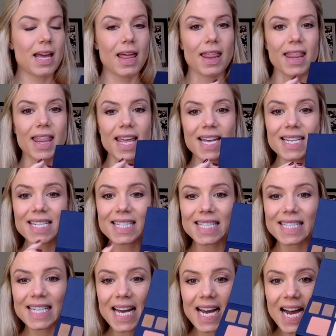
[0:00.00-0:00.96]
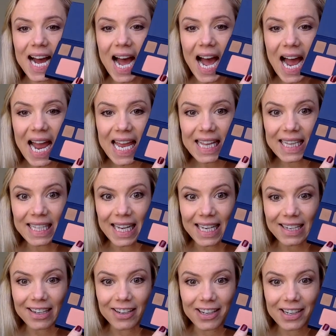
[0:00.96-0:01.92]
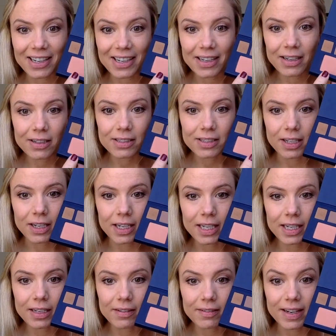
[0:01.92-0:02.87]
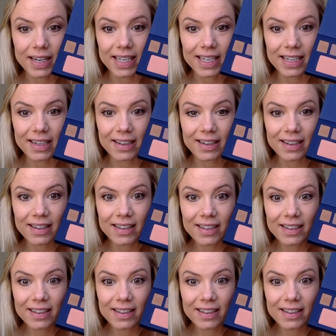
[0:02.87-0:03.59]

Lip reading: This highlighter, sorry, right here.